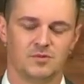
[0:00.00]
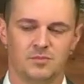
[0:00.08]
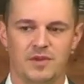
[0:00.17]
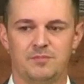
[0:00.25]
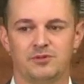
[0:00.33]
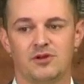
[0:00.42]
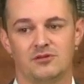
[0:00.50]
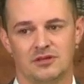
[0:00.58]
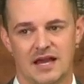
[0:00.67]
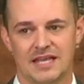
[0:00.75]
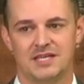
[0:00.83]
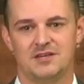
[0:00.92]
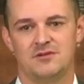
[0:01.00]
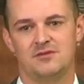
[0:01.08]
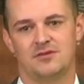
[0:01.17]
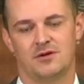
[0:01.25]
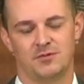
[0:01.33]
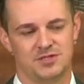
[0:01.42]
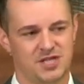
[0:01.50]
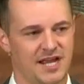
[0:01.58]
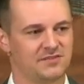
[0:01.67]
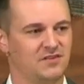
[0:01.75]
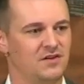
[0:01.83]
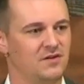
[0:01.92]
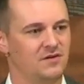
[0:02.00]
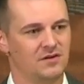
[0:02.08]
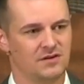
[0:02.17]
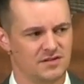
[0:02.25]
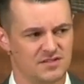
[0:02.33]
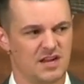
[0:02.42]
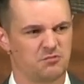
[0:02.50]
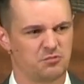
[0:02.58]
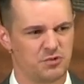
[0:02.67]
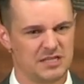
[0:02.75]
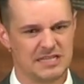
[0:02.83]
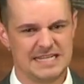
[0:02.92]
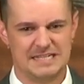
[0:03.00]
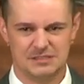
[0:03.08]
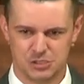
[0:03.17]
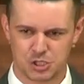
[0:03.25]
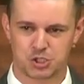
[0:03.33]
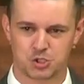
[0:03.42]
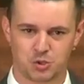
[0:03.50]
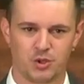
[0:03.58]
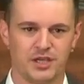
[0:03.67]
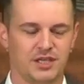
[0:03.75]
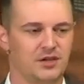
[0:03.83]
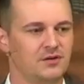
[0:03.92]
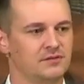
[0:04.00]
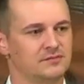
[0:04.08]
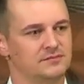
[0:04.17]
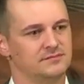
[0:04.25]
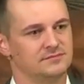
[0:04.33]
When people don't like you or reject you, does that really destroy you?